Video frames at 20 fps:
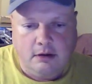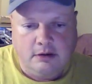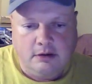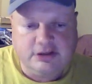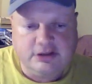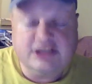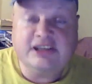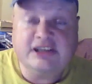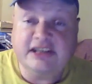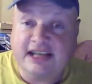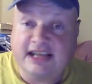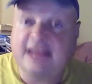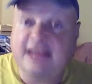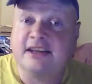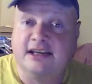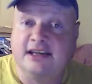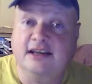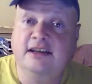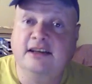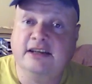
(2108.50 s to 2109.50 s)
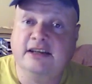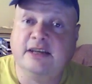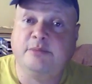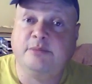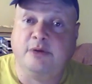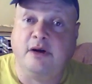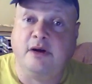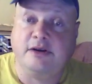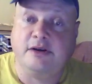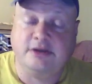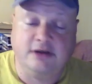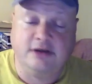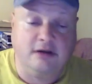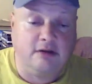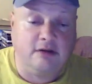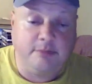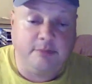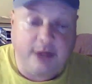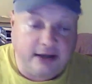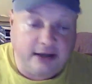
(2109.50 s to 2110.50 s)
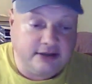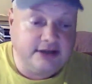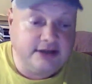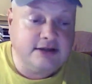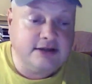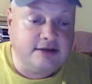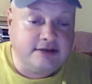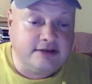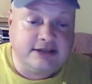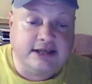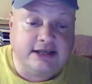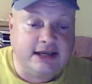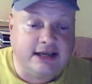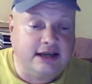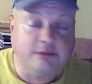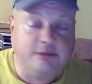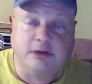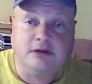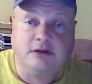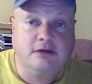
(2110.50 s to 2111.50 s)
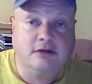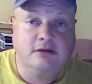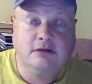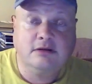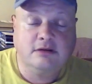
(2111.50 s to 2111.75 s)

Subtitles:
She's going to get the Kalergi Prize, you know. I bet you can see it coming.